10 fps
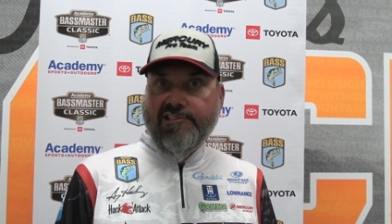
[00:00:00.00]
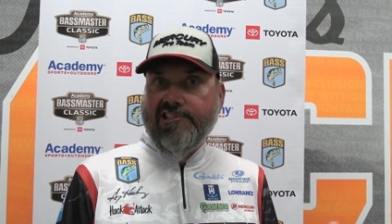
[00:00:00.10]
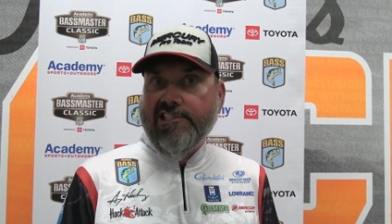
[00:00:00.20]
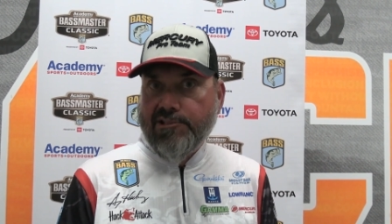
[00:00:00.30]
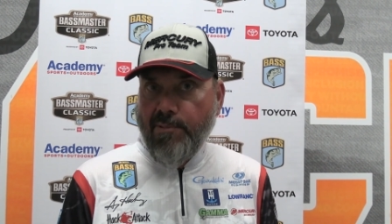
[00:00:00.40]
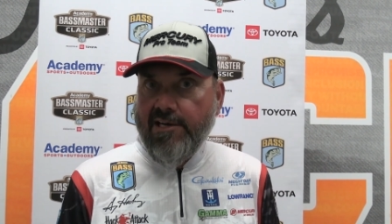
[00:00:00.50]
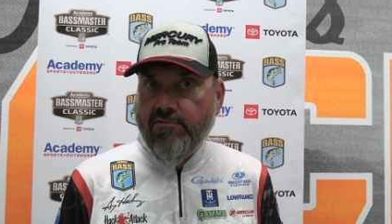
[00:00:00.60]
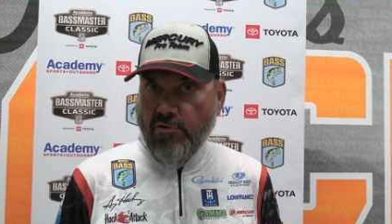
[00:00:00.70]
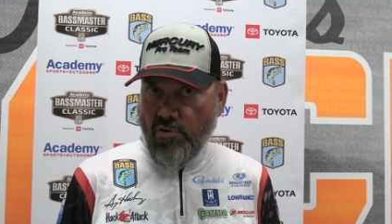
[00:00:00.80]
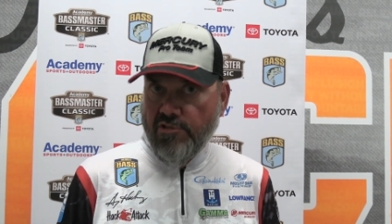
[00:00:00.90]
6
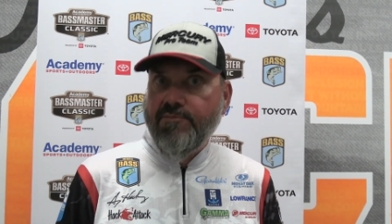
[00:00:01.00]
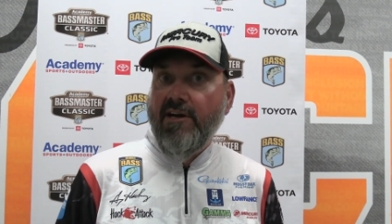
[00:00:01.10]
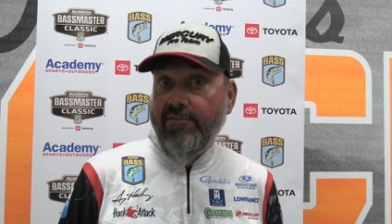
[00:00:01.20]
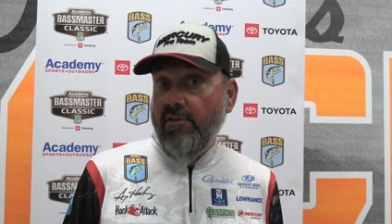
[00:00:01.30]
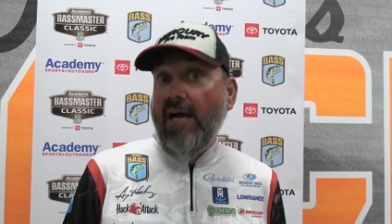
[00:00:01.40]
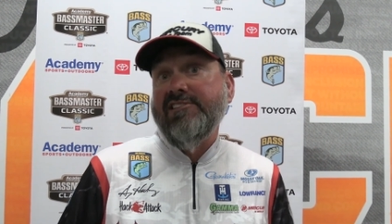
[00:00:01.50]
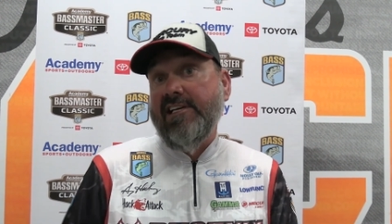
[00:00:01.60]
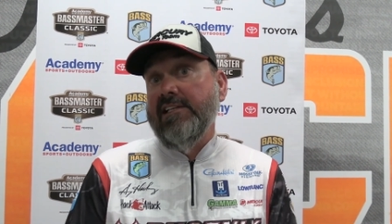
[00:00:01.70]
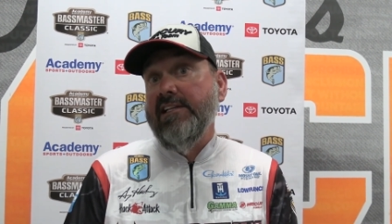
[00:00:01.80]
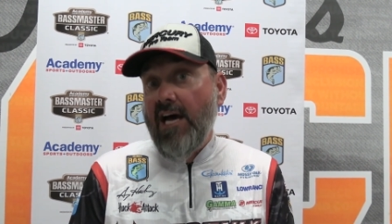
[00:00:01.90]
pound largemouth. I
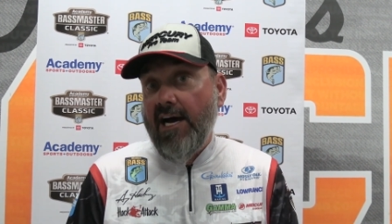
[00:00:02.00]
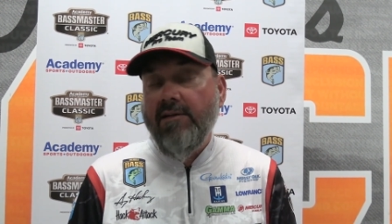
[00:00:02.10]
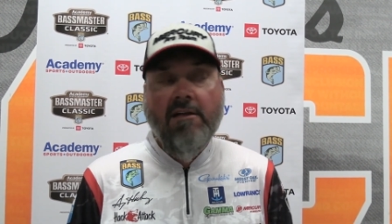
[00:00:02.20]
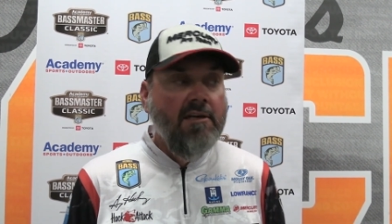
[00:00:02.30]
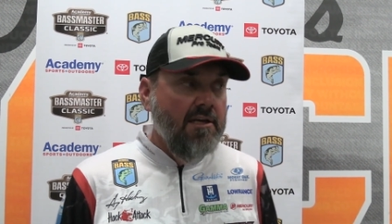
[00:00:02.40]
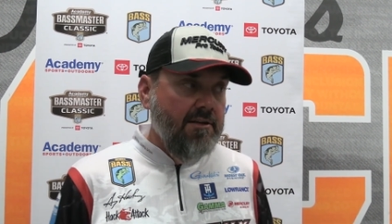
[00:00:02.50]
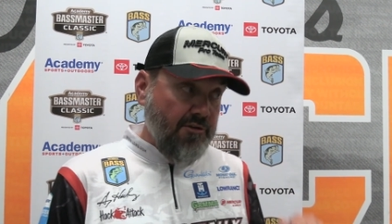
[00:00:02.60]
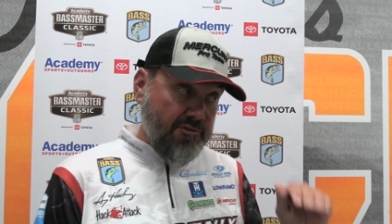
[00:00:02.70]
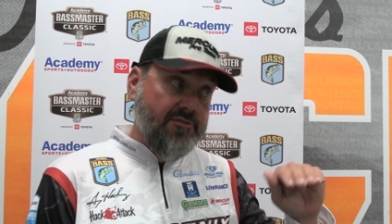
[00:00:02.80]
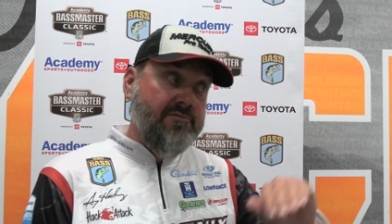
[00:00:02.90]
say a lot.
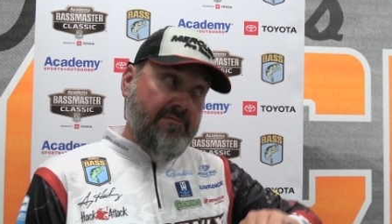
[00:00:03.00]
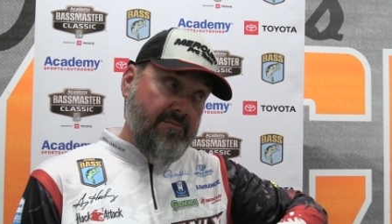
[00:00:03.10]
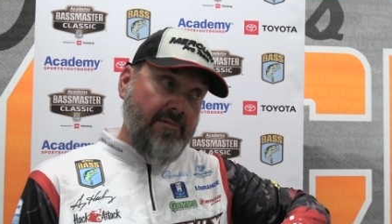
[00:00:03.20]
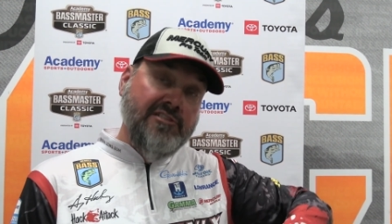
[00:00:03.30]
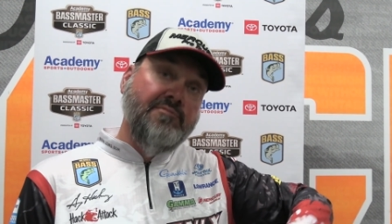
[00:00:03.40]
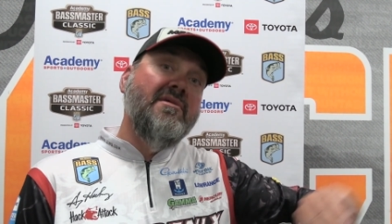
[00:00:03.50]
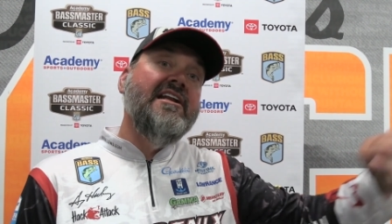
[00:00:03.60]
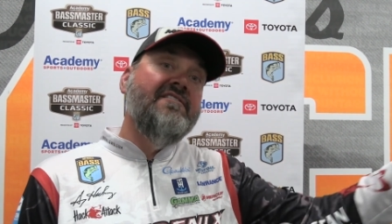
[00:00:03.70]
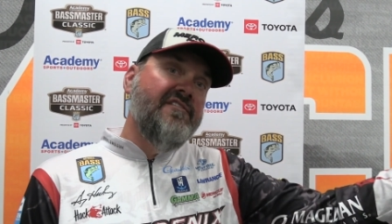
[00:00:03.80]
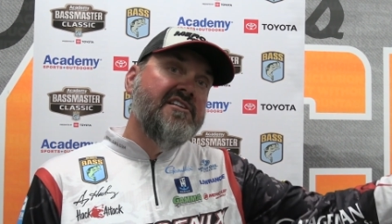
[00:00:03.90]
There's as
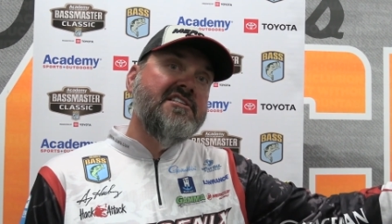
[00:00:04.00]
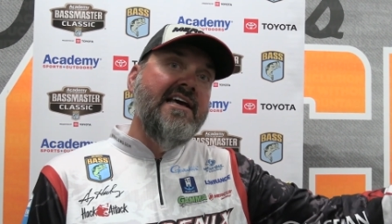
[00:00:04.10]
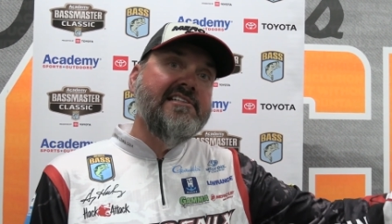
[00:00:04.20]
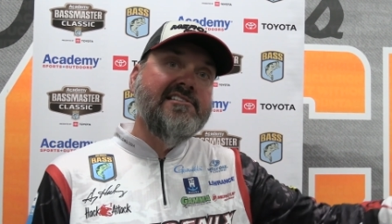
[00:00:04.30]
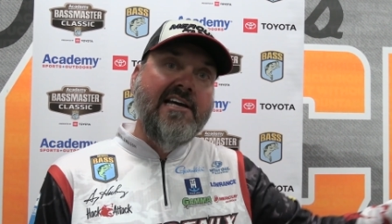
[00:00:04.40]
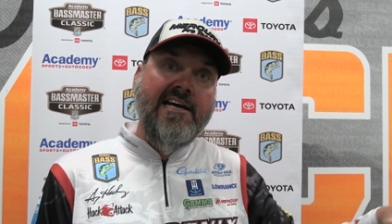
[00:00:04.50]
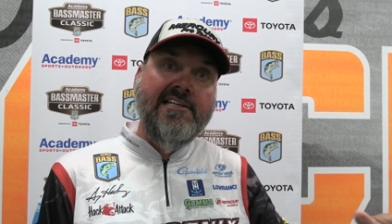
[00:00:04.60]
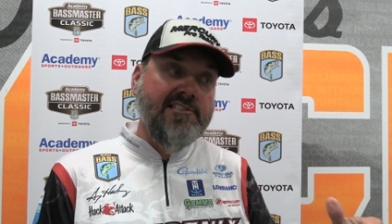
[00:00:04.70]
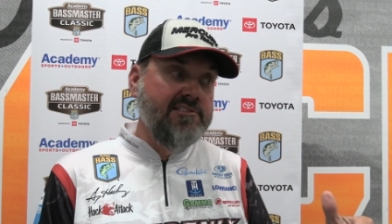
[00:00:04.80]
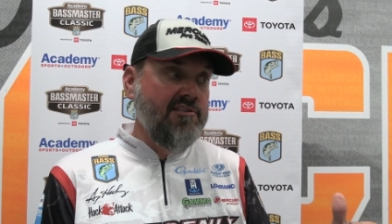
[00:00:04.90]
many fish that
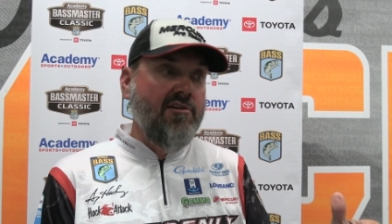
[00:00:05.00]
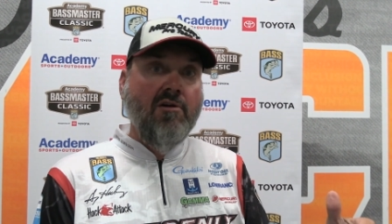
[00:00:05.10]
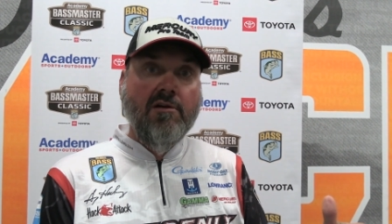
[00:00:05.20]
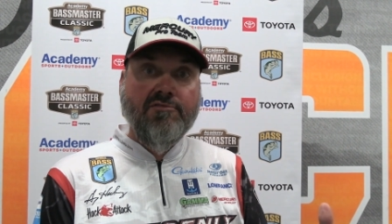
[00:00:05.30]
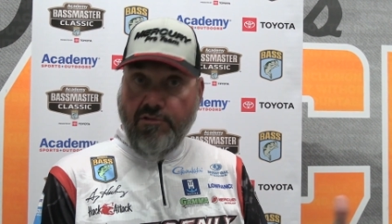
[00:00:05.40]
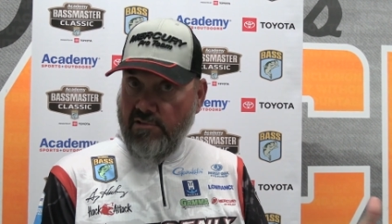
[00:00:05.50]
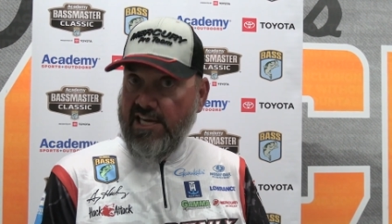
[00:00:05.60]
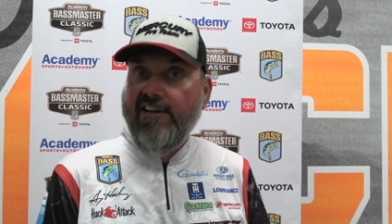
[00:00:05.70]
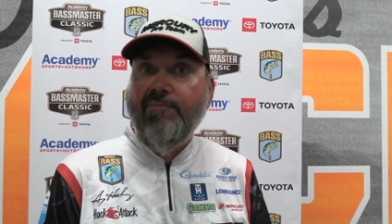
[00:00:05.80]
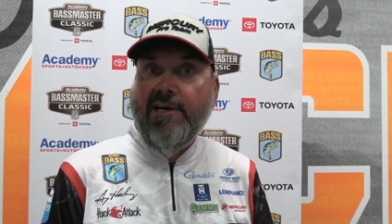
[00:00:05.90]
size as there are
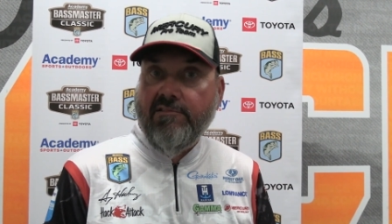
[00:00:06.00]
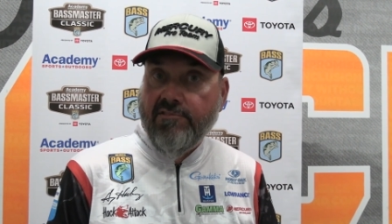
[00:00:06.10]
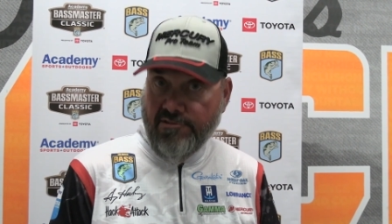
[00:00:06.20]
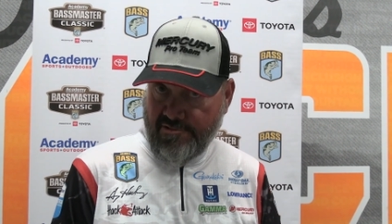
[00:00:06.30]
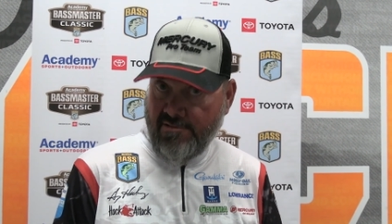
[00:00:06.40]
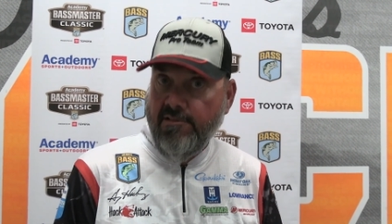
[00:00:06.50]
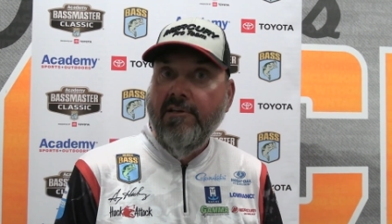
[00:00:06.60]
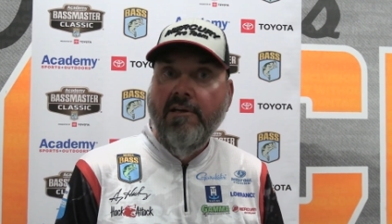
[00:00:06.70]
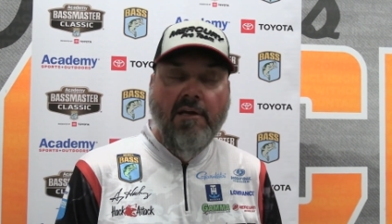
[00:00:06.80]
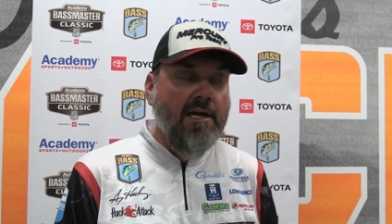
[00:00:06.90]
2.5 pounders.
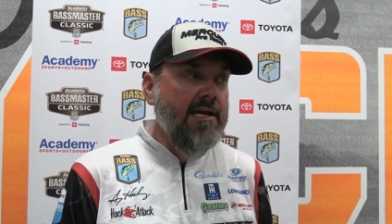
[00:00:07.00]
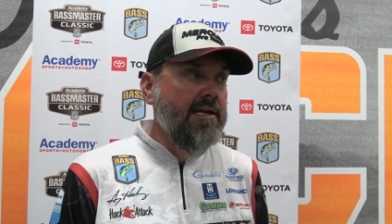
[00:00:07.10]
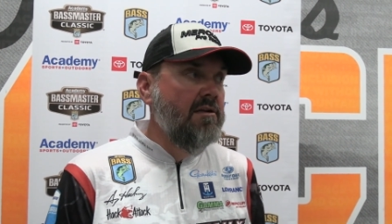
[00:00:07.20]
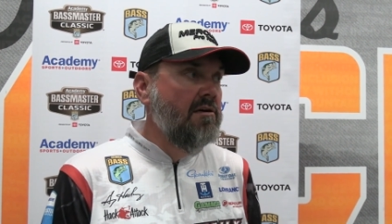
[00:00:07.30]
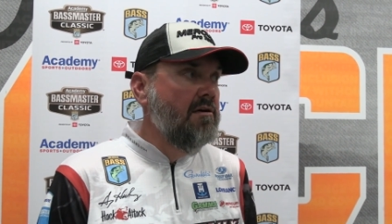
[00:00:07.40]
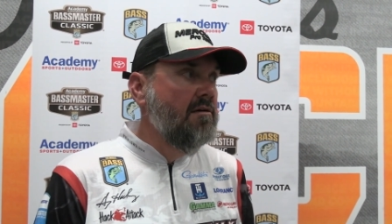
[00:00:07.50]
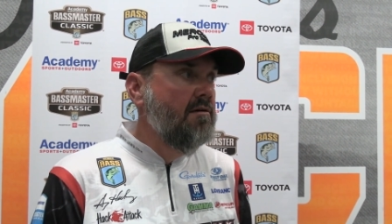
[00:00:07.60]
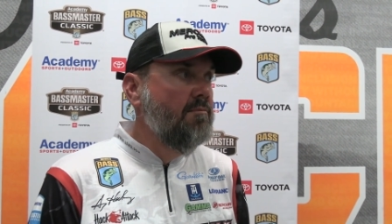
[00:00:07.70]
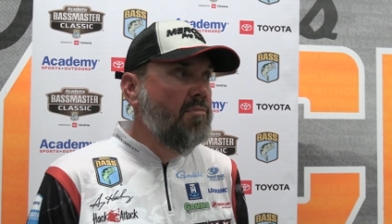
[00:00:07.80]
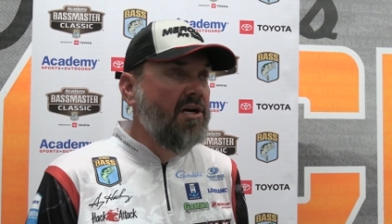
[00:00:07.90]

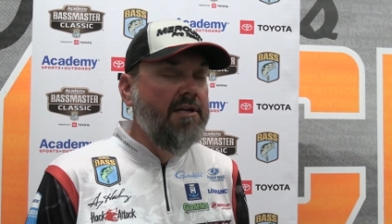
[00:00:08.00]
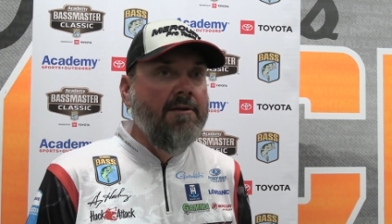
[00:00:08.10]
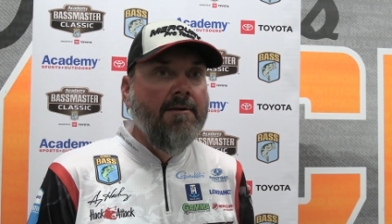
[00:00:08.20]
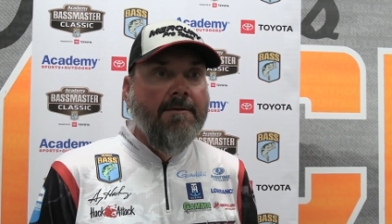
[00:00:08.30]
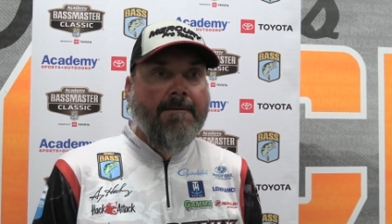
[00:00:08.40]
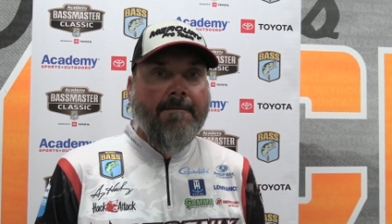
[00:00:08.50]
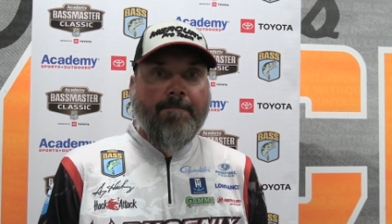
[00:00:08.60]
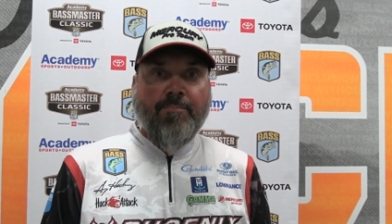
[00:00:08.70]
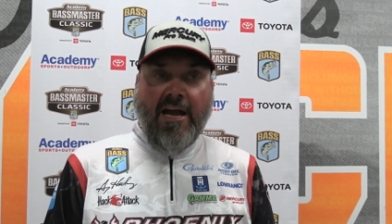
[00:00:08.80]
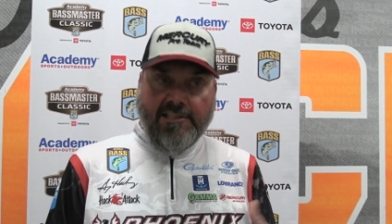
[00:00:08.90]
But
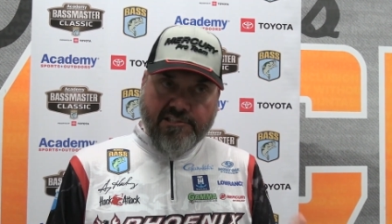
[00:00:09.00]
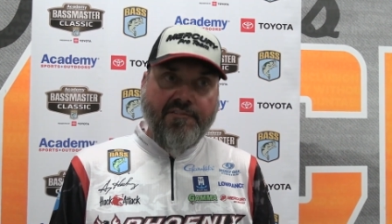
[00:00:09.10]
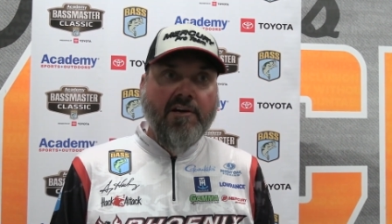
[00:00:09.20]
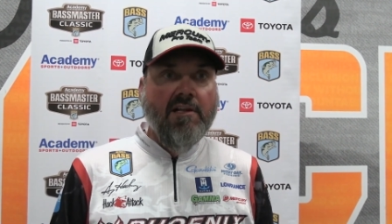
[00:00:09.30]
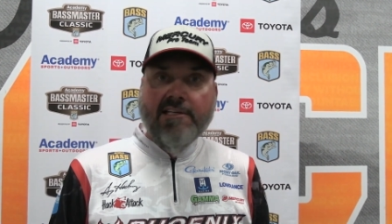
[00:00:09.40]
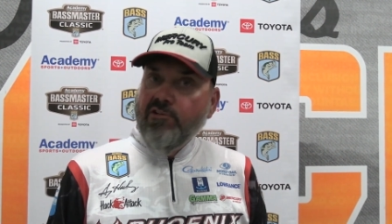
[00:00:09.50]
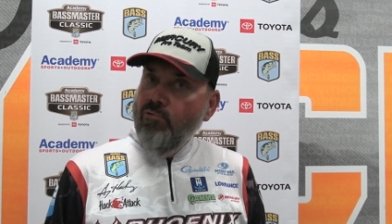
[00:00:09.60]
I just felt like